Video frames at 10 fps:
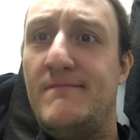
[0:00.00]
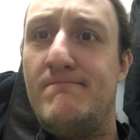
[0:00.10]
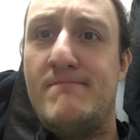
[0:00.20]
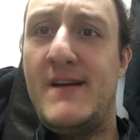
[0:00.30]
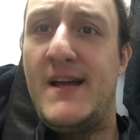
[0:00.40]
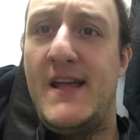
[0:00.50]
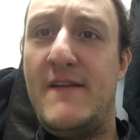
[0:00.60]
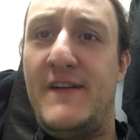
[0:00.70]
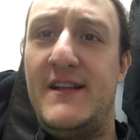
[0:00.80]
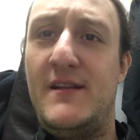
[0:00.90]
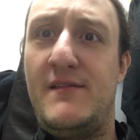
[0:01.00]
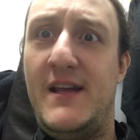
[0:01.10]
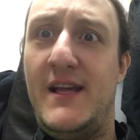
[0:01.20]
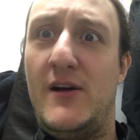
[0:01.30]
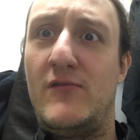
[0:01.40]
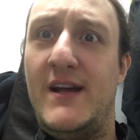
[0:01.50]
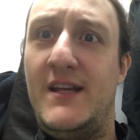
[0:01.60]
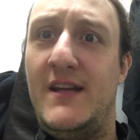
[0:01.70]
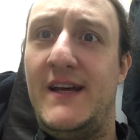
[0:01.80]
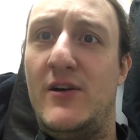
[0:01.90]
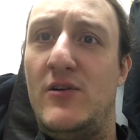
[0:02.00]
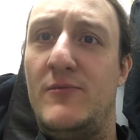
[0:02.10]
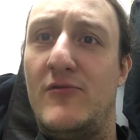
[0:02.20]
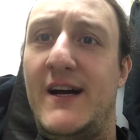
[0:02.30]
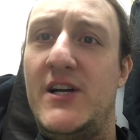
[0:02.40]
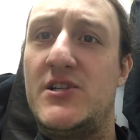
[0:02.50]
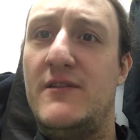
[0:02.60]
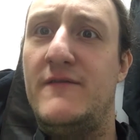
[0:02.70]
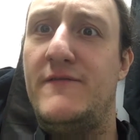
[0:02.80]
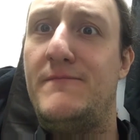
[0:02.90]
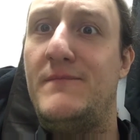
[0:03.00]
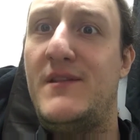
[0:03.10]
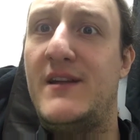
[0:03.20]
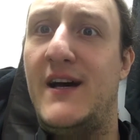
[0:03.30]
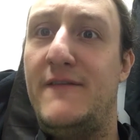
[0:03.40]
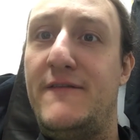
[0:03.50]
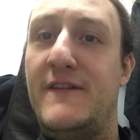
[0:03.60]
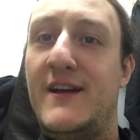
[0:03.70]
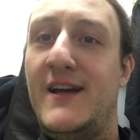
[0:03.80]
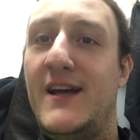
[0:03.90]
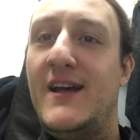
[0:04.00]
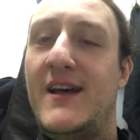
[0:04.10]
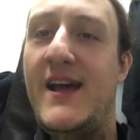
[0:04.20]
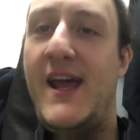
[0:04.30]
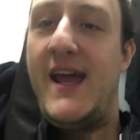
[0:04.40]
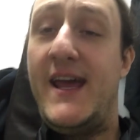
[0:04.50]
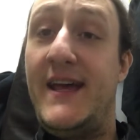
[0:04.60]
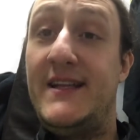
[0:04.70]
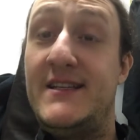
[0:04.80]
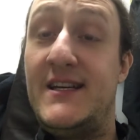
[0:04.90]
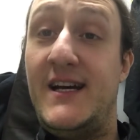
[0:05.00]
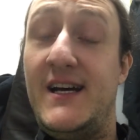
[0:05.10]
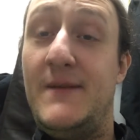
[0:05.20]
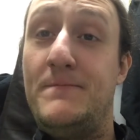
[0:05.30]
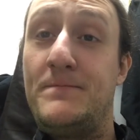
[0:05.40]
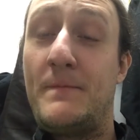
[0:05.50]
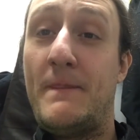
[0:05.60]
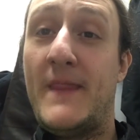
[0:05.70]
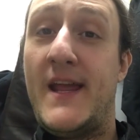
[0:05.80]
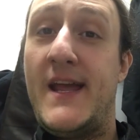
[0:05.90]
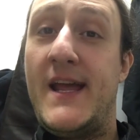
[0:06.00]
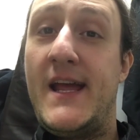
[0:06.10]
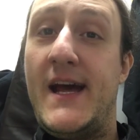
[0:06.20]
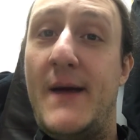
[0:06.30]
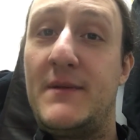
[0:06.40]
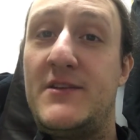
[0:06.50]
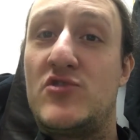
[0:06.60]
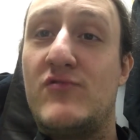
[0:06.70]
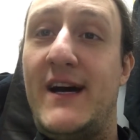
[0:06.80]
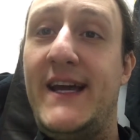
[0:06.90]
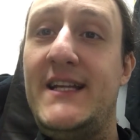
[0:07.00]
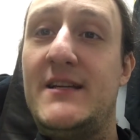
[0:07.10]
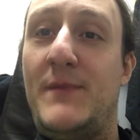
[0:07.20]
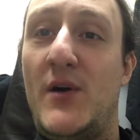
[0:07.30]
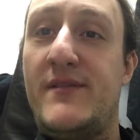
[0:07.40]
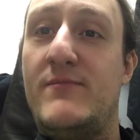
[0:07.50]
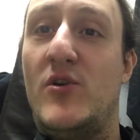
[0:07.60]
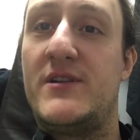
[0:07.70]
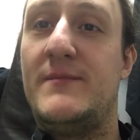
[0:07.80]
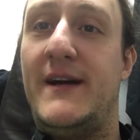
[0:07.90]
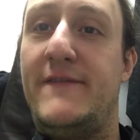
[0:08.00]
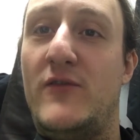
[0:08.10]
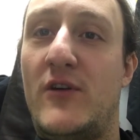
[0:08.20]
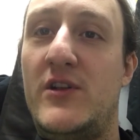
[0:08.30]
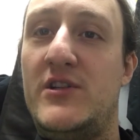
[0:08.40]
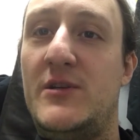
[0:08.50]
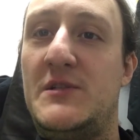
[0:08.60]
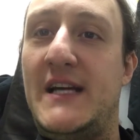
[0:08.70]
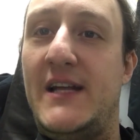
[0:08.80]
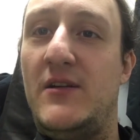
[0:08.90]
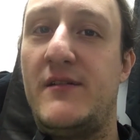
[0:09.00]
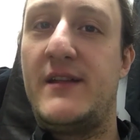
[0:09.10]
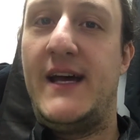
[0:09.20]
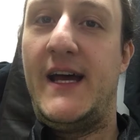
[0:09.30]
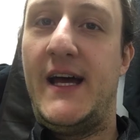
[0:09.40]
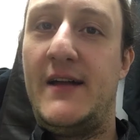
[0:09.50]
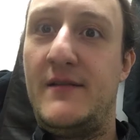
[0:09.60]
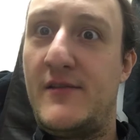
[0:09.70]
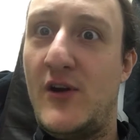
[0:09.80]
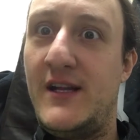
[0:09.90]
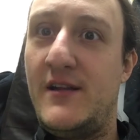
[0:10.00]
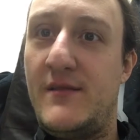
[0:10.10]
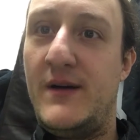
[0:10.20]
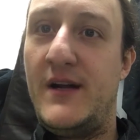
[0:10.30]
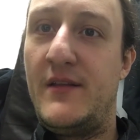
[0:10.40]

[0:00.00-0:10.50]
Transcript: if I didn't say that already in that whole barrage of stuff. And I'm trying to post more to my 4 YouTube channels starting this month.